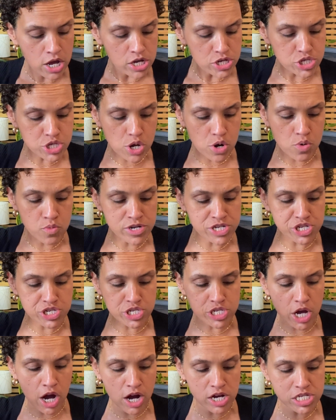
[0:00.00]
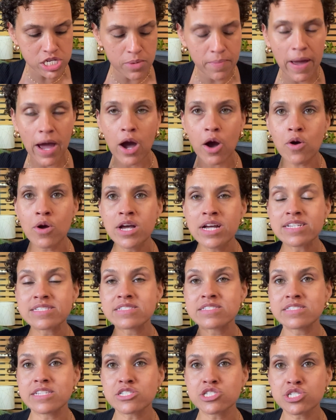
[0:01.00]
So we just talked about
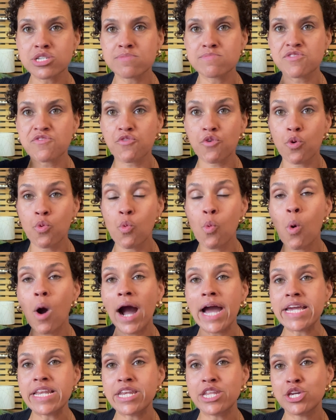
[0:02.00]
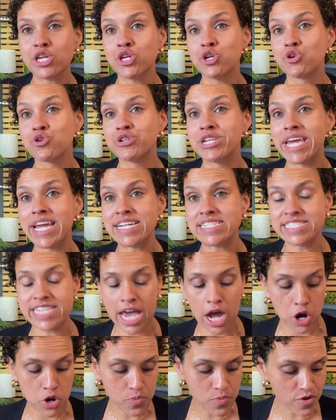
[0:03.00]
systems for winding your day
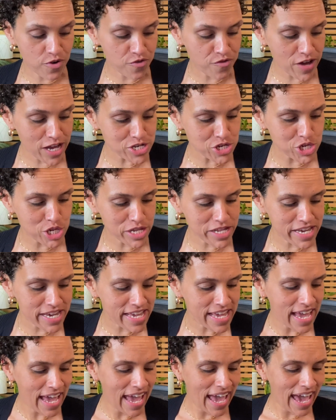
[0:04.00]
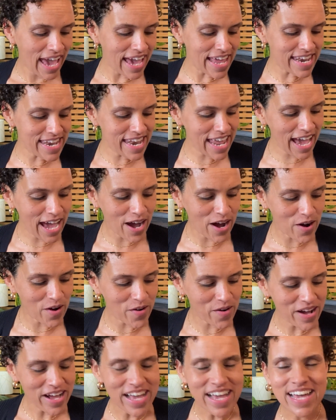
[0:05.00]
down professionally. And
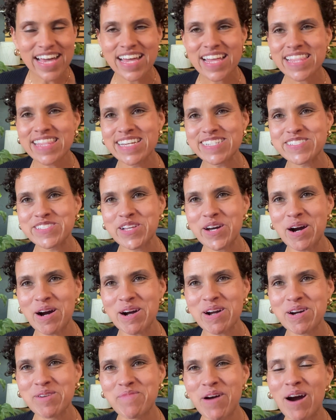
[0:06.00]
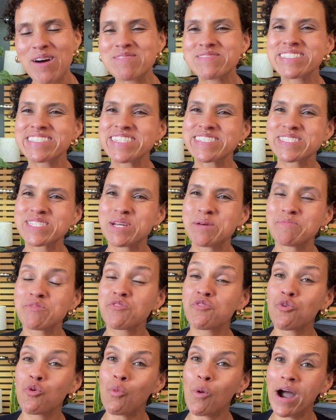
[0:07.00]
now let's talk about systems
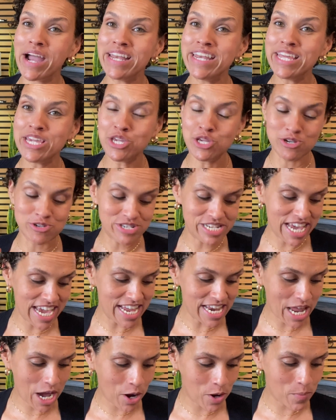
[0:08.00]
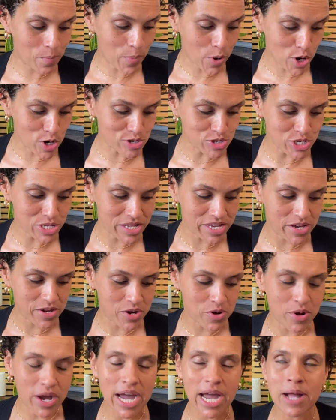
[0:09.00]
for winding your day down personally.
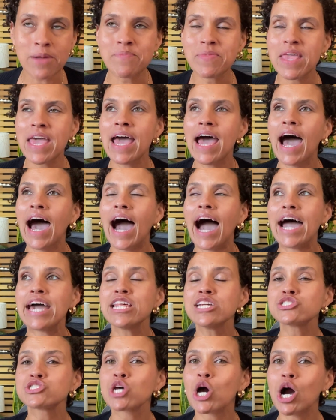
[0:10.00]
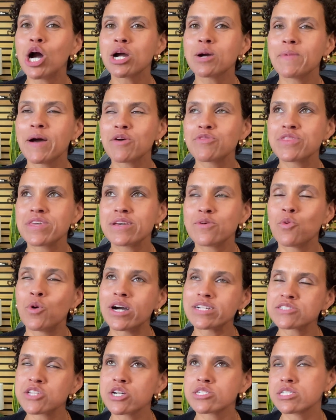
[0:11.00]
Okay. I didn't talk about that. Well,
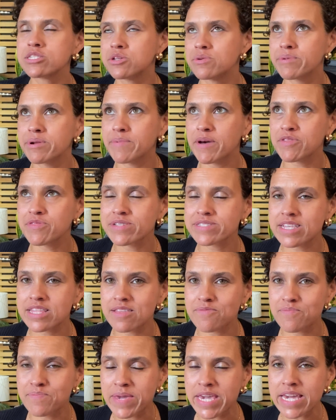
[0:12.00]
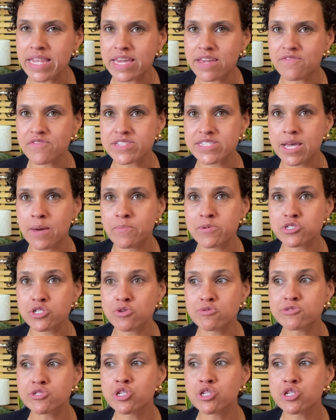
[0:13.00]
I talked a little bit about this at the beginning of this episode.